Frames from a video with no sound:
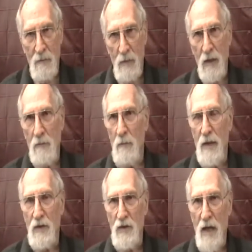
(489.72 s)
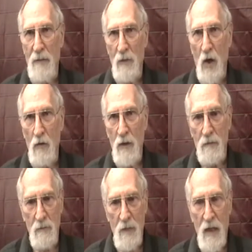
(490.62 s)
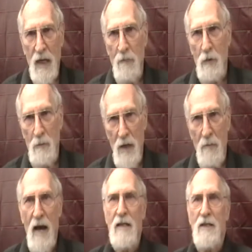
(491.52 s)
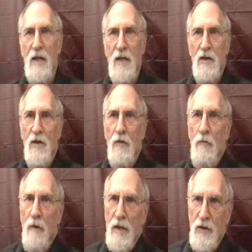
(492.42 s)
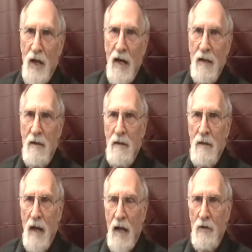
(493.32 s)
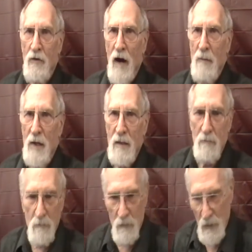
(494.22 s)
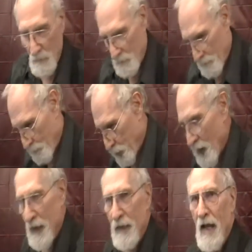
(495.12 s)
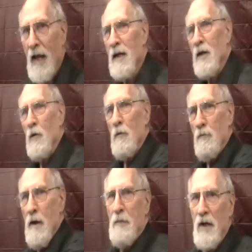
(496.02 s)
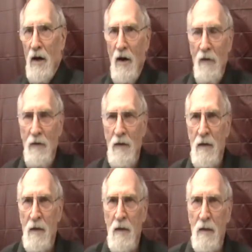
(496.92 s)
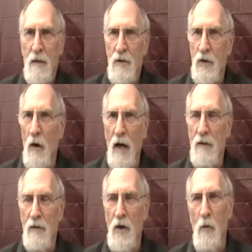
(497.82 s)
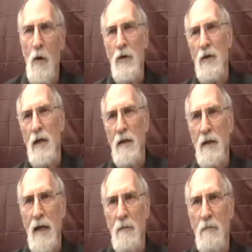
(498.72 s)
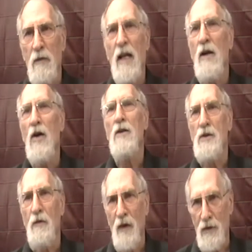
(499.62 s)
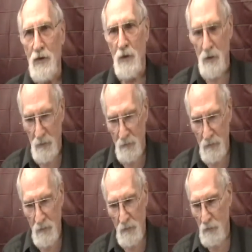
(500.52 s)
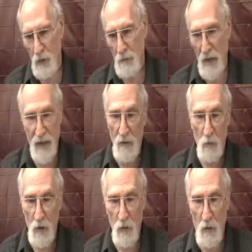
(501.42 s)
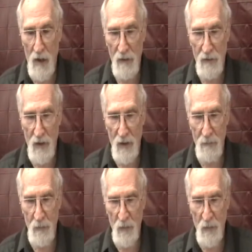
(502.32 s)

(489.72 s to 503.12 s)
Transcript: But by the same token, it would be about as easy to reach out and grab it and pull it down and rip it off. So I don't know whether that, that deluxe feature would make it worthwhile or not.